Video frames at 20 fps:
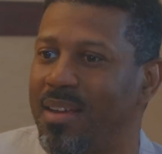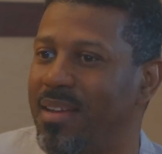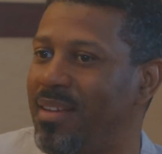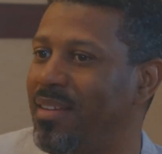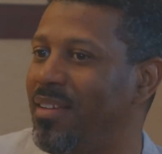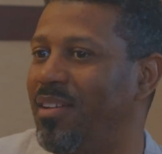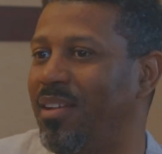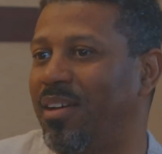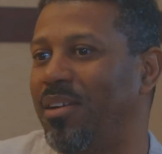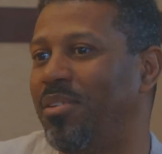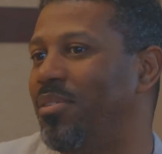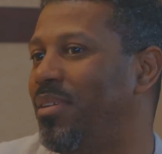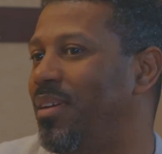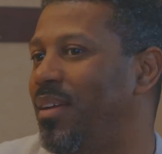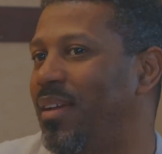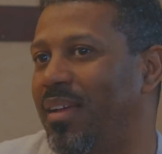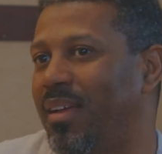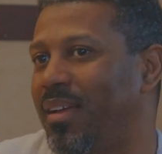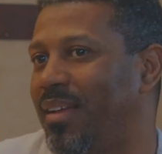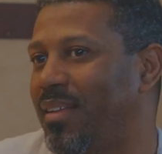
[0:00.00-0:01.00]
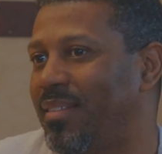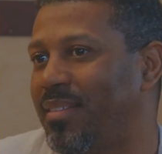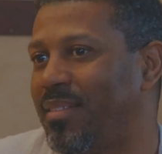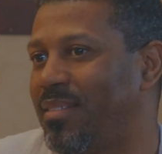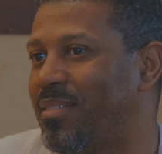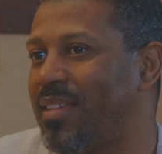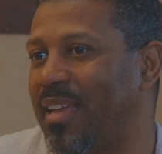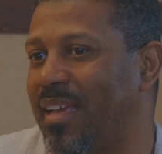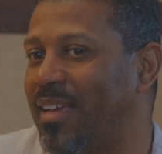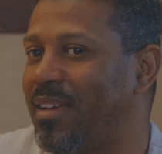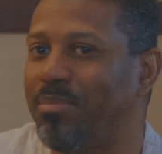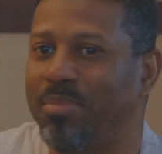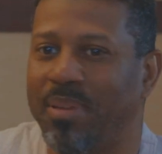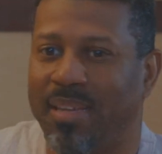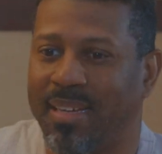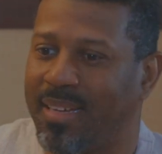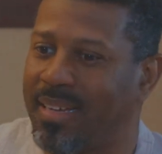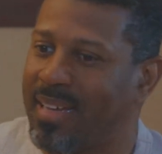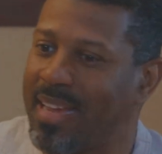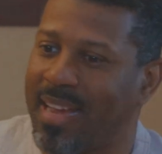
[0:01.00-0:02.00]
It could
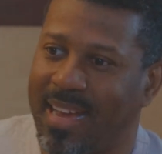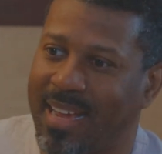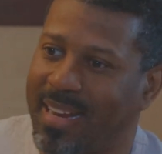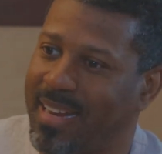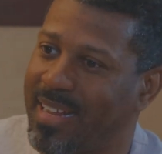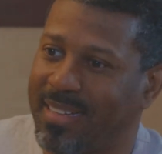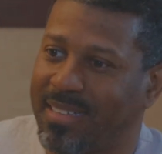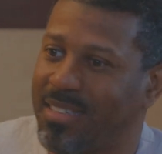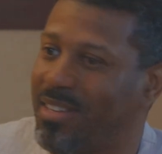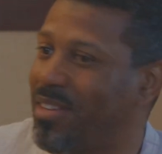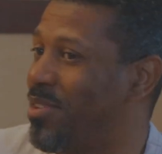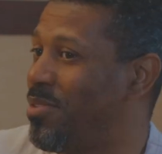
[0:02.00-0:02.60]
be a guy that,